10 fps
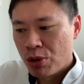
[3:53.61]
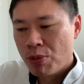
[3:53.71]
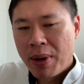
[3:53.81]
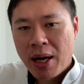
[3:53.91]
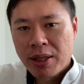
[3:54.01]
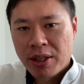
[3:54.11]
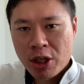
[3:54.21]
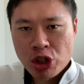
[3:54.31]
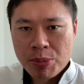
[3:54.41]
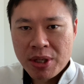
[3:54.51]
You buy the
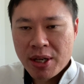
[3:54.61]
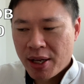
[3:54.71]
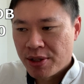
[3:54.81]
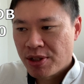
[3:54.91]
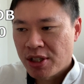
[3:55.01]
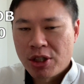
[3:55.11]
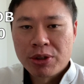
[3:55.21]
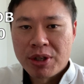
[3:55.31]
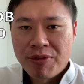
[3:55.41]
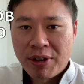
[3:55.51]
HDB at
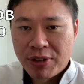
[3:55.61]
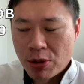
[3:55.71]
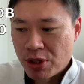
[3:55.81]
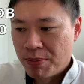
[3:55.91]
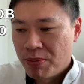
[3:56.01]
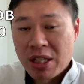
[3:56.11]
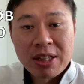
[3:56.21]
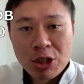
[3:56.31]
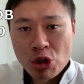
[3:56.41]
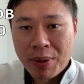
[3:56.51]
$635,000 in
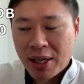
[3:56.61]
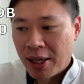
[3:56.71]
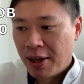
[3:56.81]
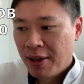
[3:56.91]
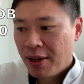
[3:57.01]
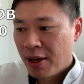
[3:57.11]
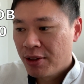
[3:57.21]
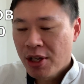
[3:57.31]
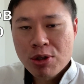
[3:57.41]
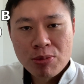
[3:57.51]
Tanjong Pagar, and
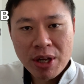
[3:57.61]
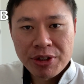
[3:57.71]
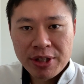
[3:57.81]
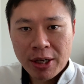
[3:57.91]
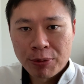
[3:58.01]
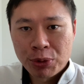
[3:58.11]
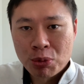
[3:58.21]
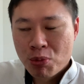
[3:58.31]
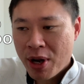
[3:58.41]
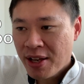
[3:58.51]
then you rent it out to
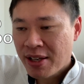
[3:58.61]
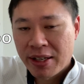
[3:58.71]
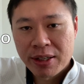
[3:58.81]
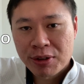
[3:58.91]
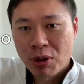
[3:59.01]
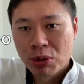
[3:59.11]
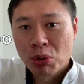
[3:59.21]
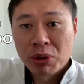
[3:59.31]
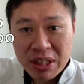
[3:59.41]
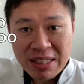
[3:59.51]
rent another
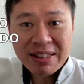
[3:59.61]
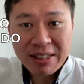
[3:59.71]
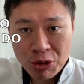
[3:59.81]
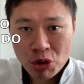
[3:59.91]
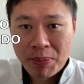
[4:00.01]
condo in Tanjong